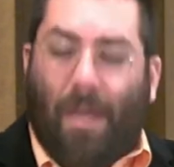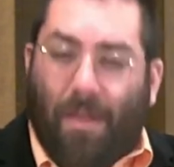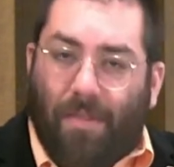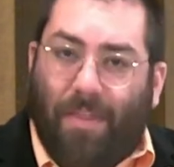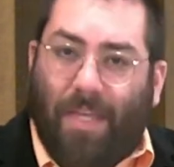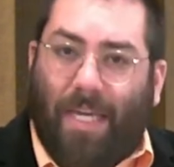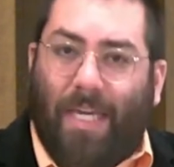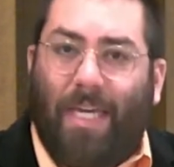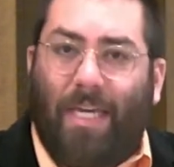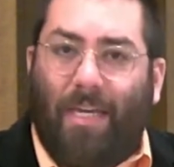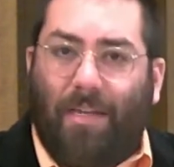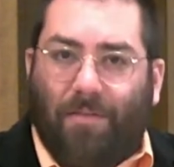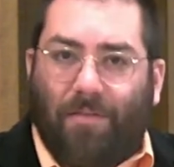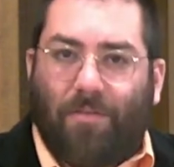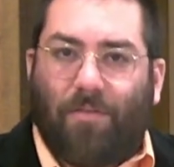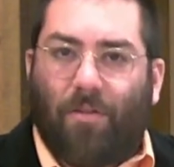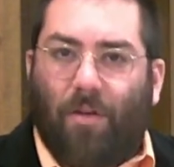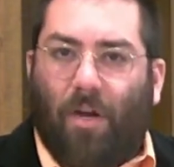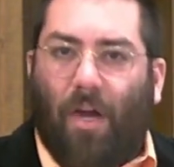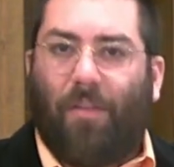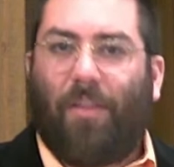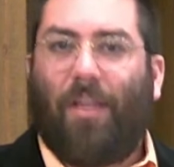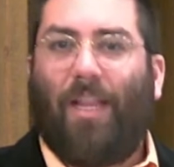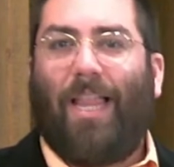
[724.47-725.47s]
These
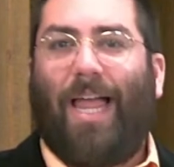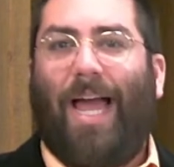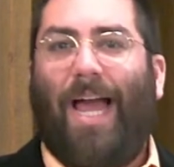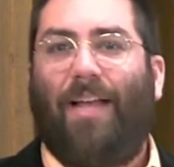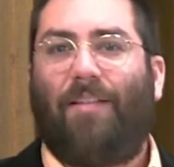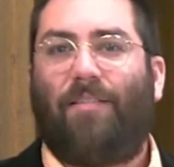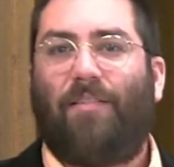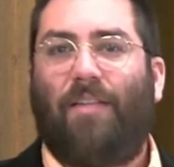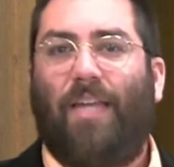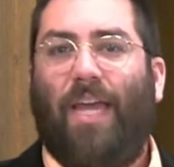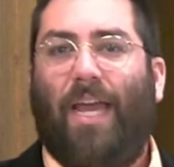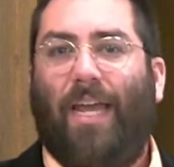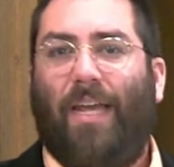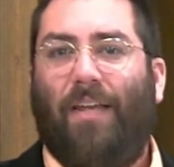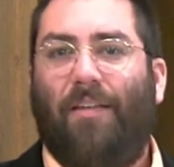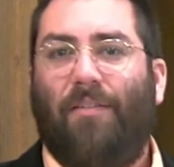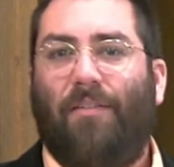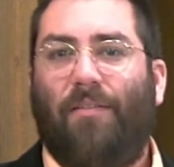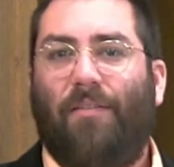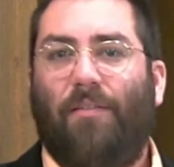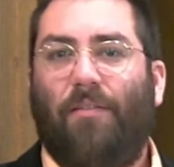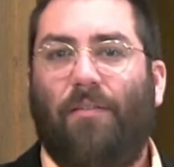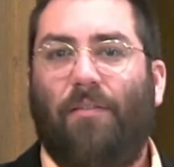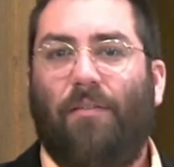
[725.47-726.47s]
are the last
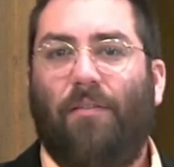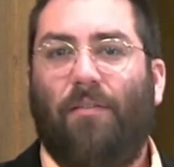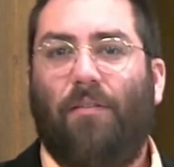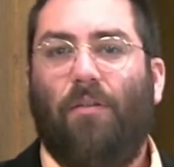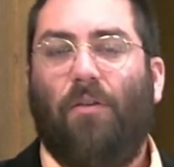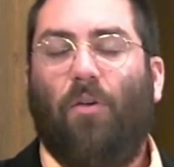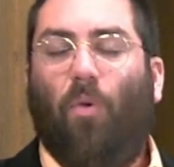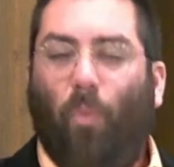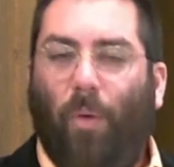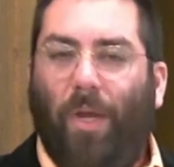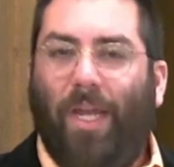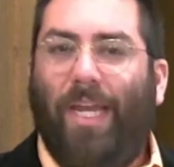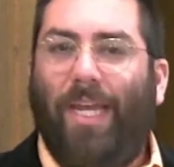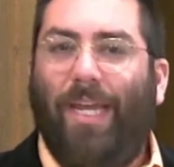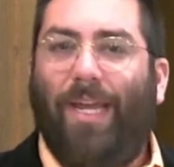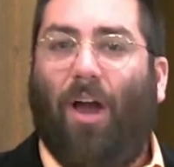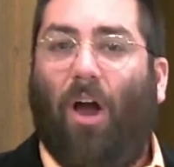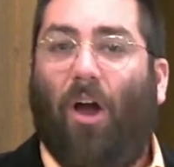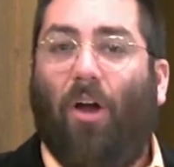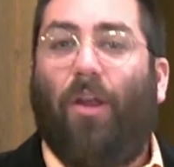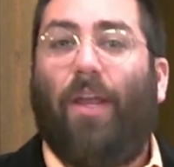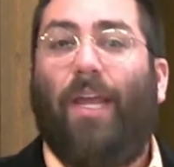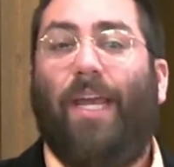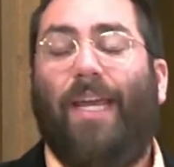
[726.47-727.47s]
days. We
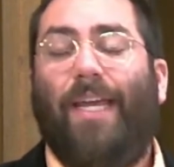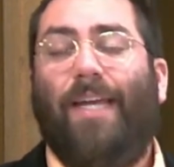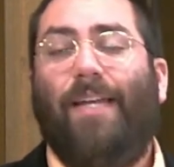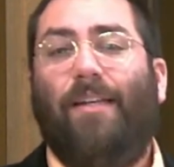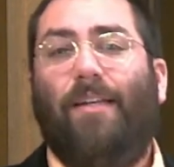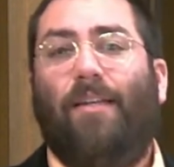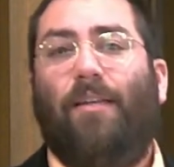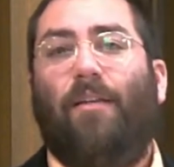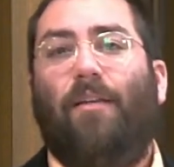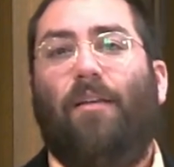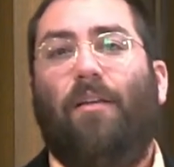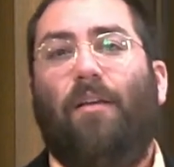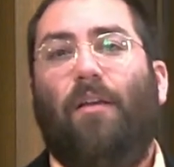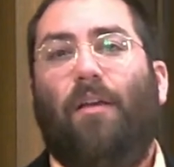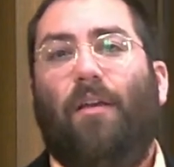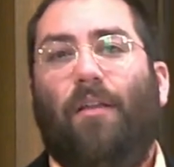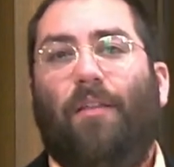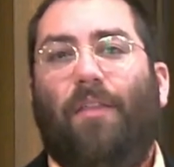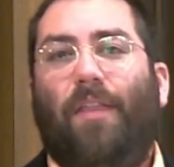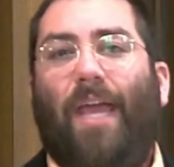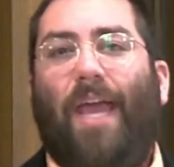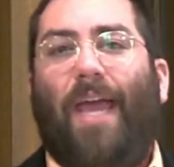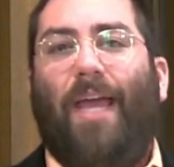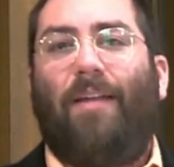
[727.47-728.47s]
are in
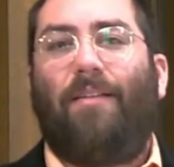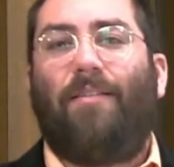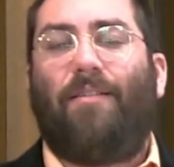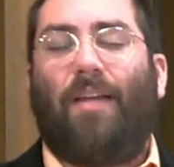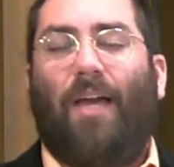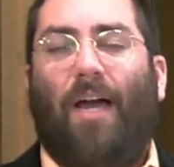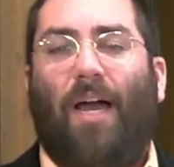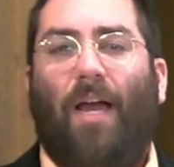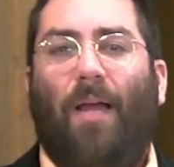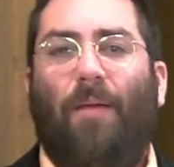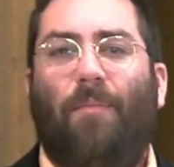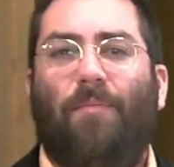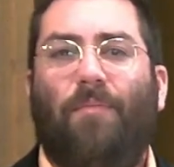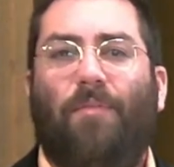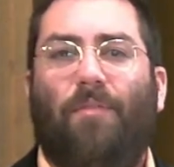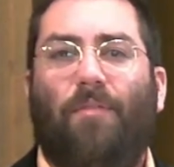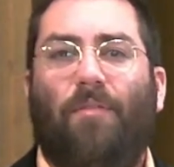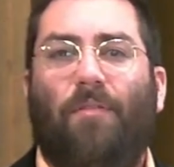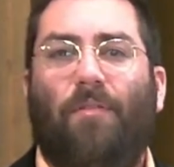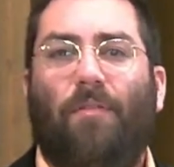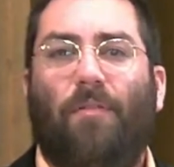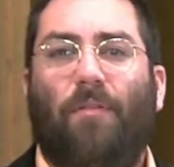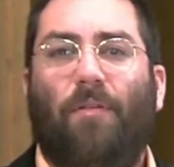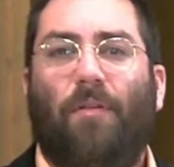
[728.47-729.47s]
the end
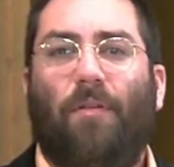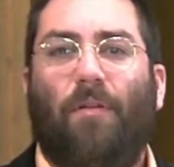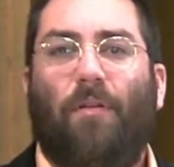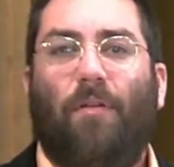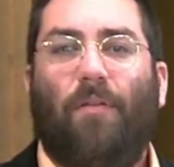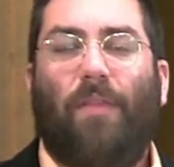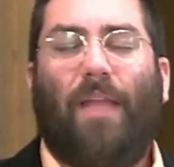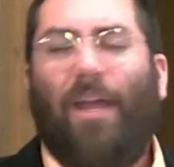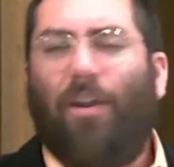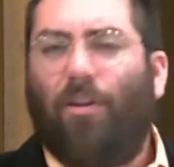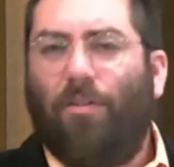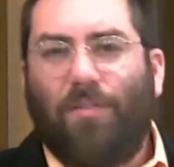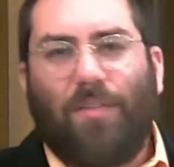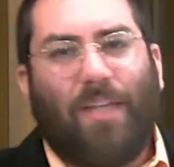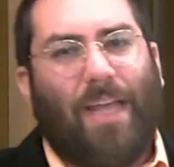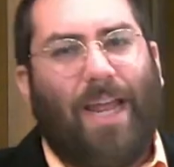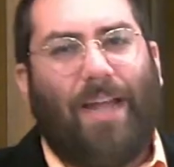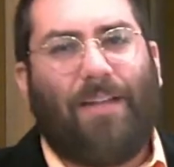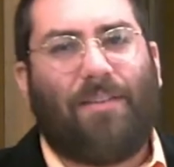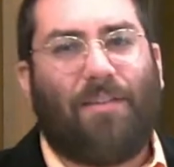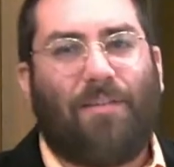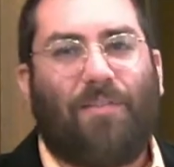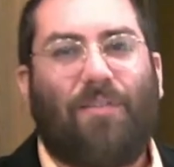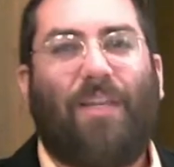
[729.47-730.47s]
times. Now, I don't say
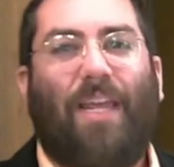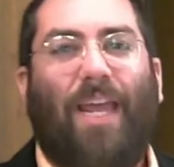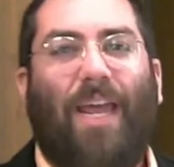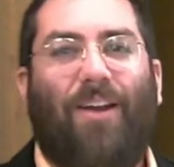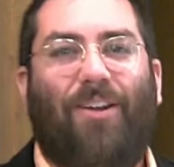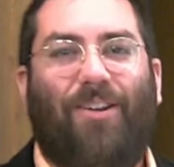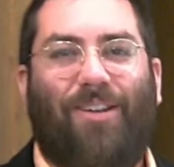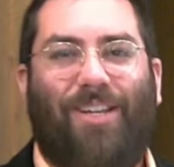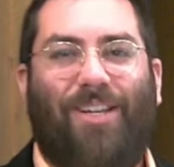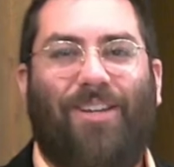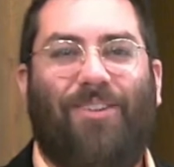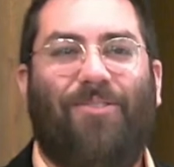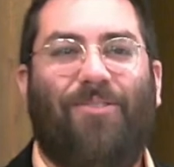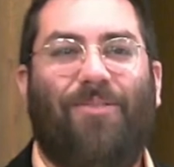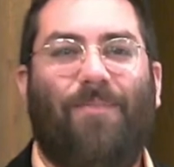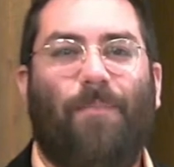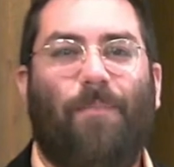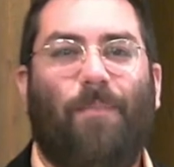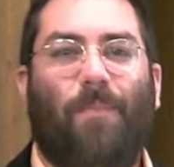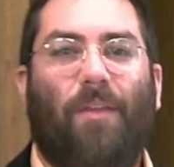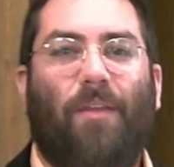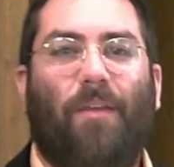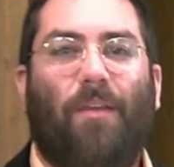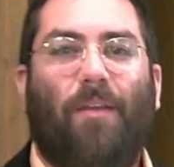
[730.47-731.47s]
that to scare you,
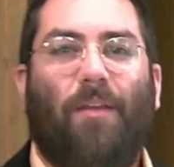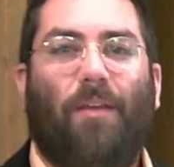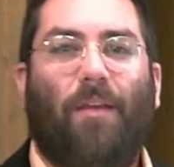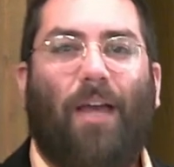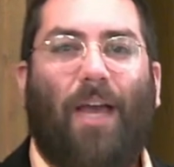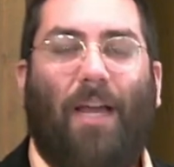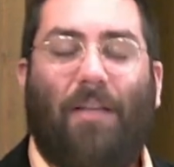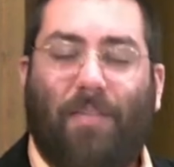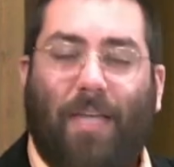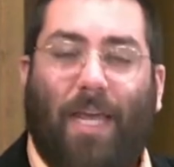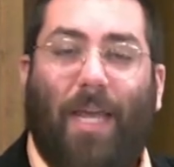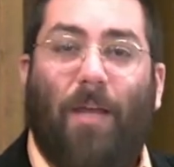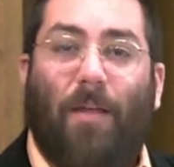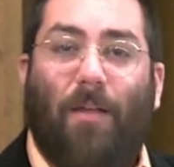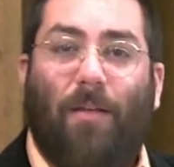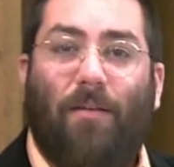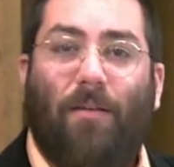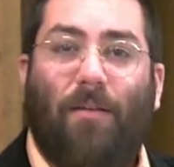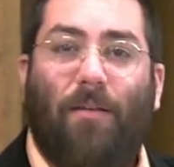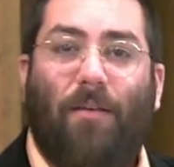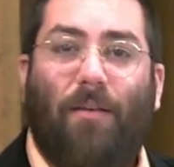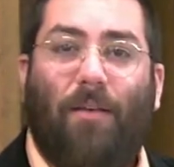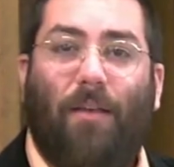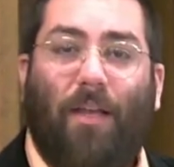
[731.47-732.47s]
I say
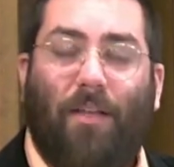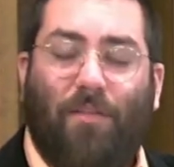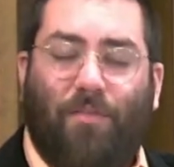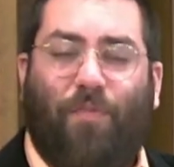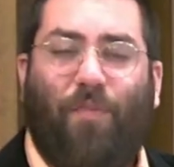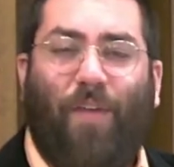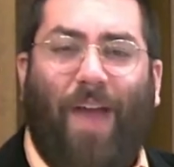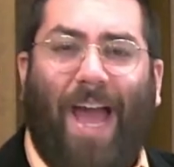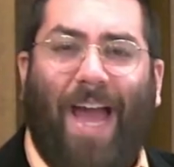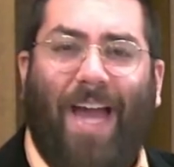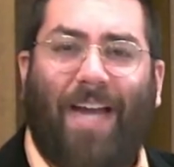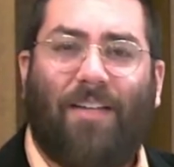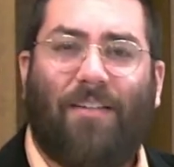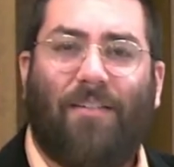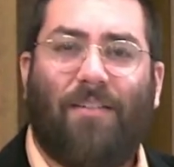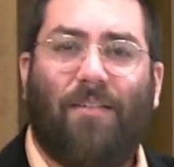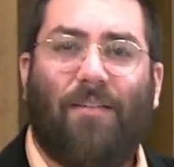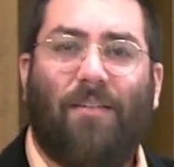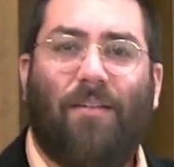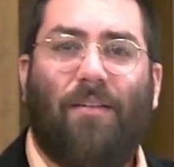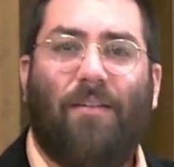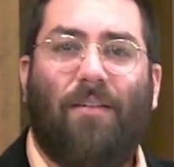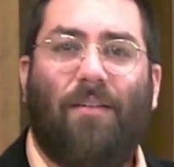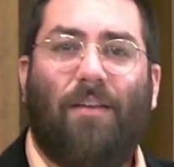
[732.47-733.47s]
it as fact,
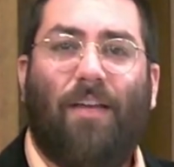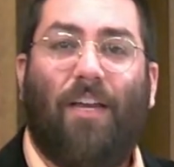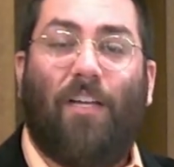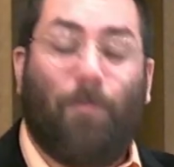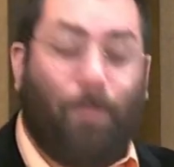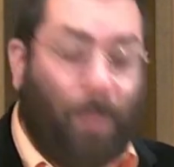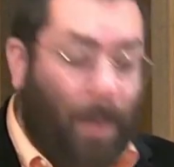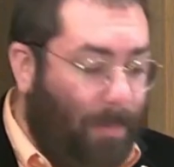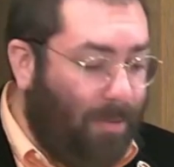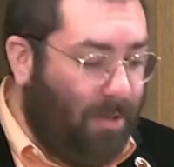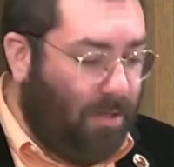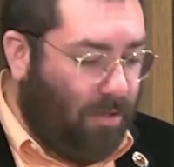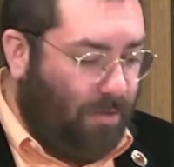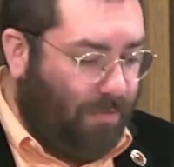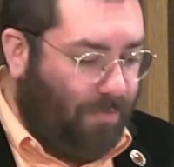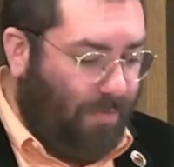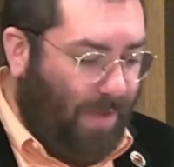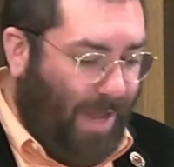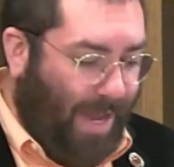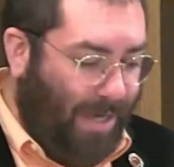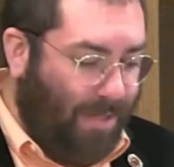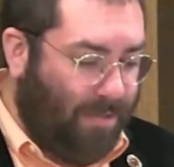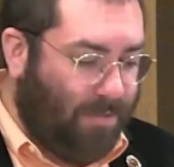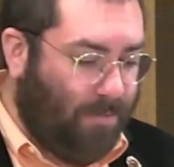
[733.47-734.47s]
as biblical
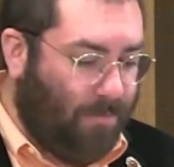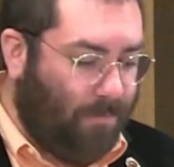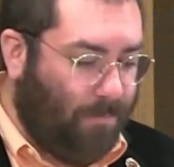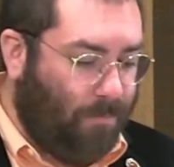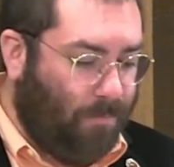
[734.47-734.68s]
fact.